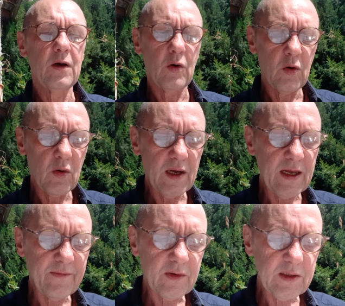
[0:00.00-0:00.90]
oh
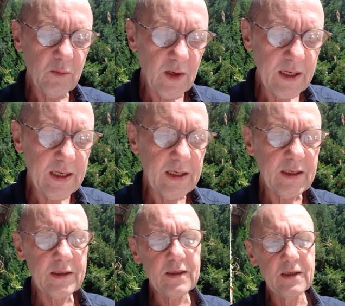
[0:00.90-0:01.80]

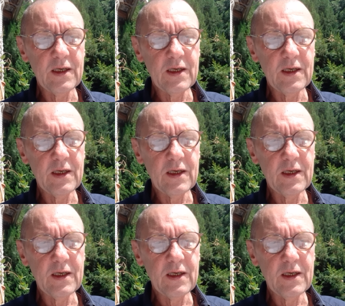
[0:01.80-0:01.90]
everywhere,